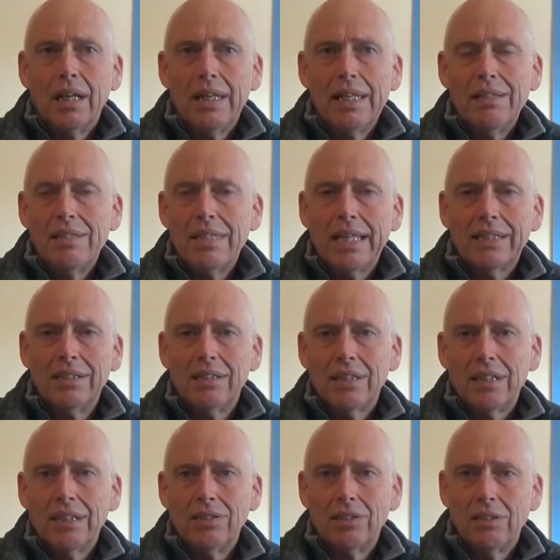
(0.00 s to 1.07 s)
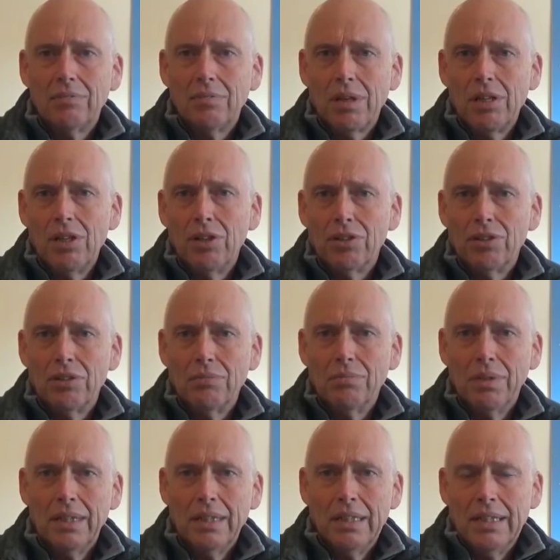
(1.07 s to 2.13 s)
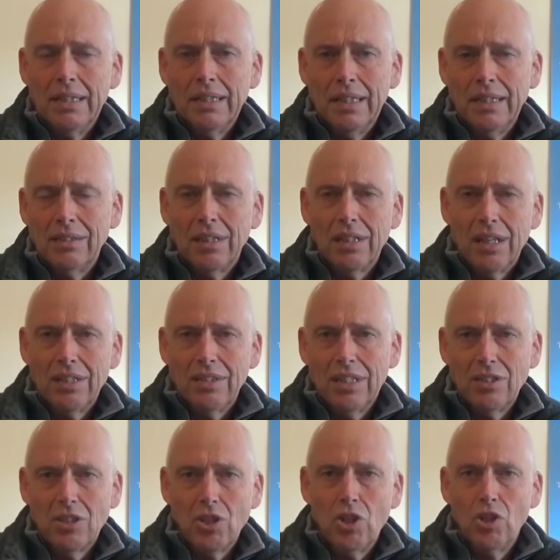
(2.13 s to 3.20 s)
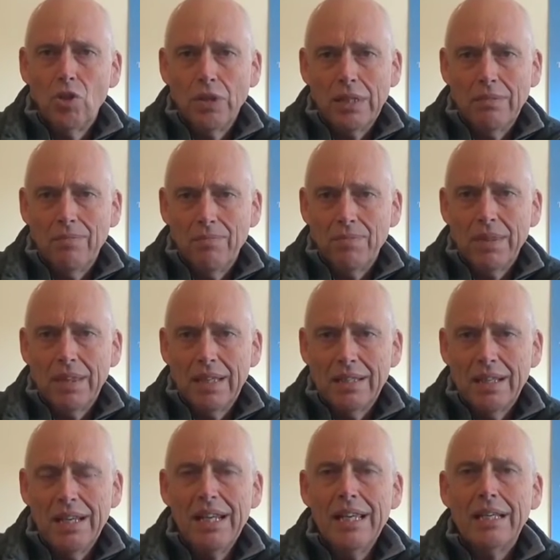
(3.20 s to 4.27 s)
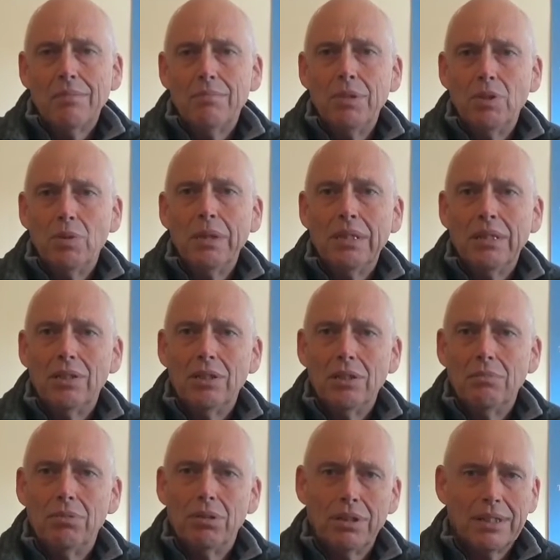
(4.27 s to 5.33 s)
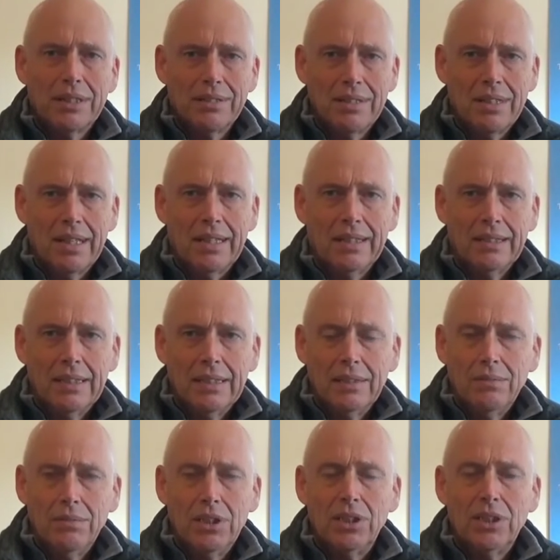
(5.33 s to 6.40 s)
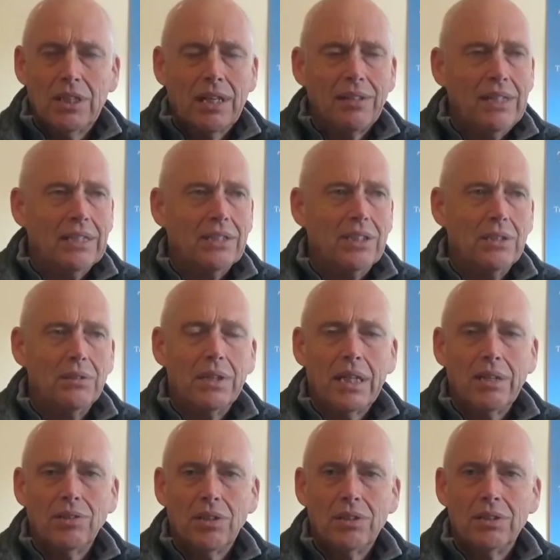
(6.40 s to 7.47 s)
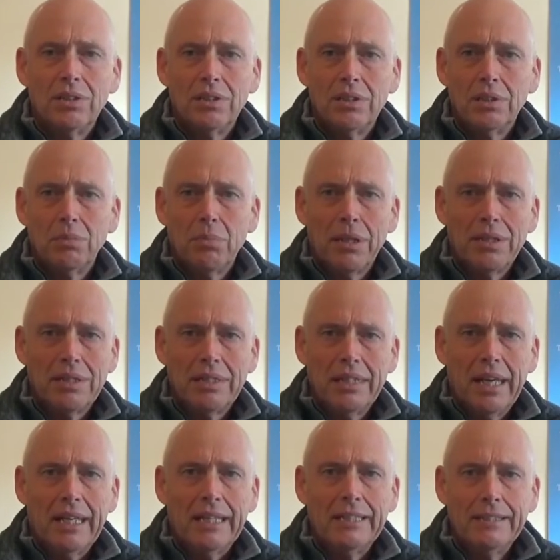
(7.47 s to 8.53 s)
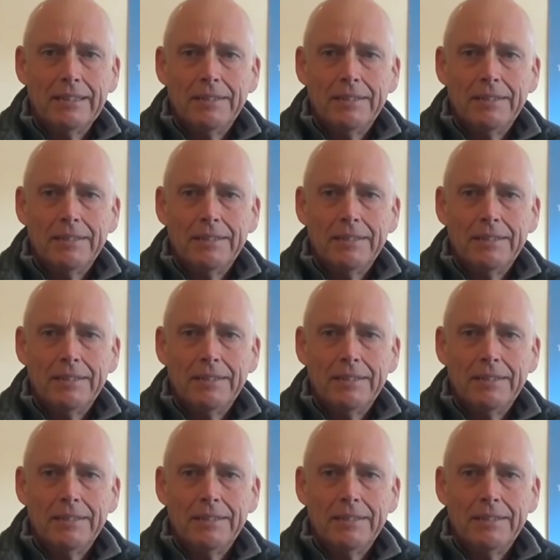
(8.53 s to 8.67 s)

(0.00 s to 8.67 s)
insecticides. A lot of them, there's a link between the two products there, which I think still goes on into this present day.